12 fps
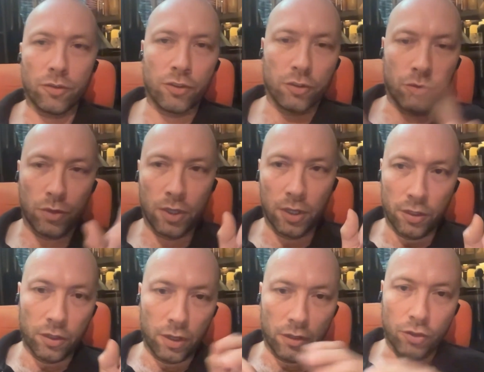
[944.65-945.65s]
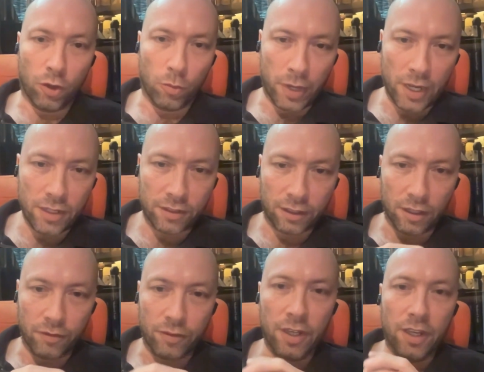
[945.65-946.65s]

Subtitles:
to your best life,